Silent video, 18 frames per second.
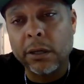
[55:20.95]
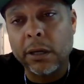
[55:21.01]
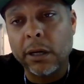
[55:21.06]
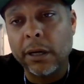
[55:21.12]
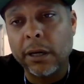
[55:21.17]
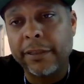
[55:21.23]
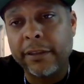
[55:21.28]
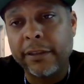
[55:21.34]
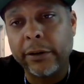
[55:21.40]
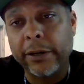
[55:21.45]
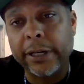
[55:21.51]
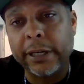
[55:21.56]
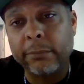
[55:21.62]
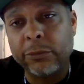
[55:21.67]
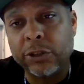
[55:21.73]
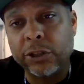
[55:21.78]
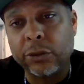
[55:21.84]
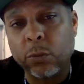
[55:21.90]

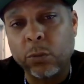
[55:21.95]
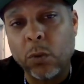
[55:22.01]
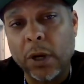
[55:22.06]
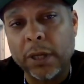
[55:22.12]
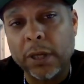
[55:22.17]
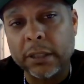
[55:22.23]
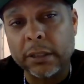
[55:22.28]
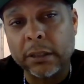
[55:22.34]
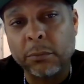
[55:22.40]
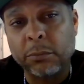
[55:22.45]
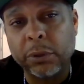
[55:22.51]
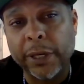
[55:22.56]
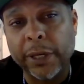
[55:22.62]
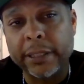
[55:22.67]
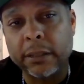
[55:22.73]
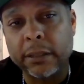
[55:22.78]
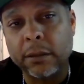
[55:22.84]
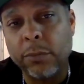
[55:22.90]
Ethereum just wasn't the
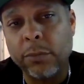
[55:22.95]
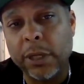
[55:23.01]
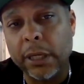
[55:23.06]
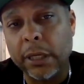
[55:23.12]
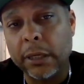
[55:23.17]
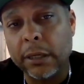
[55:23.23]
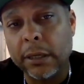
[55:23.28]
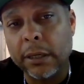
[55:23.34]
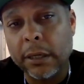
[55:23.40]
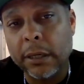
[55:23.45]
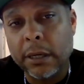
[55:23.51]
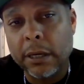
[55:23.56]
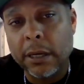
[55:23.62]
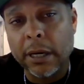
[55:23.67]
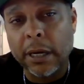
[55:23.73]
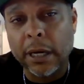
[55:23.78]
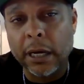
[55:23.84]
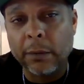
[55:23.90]
place to be.
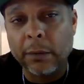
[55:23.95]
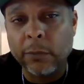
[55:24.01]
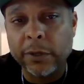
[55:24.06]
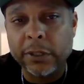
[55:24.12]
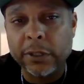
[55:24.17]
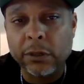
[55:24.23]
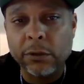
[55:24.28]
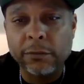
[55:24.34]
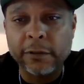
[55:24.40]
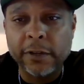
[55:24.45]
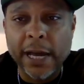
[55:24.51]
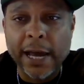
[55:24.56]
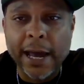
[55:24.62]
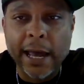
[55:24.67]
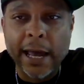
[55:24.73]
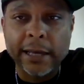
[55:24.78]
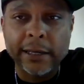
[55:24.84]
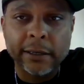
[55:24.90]
When you've
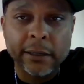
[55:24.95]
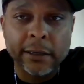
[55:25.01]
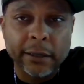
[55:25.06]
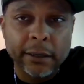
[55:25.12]
got,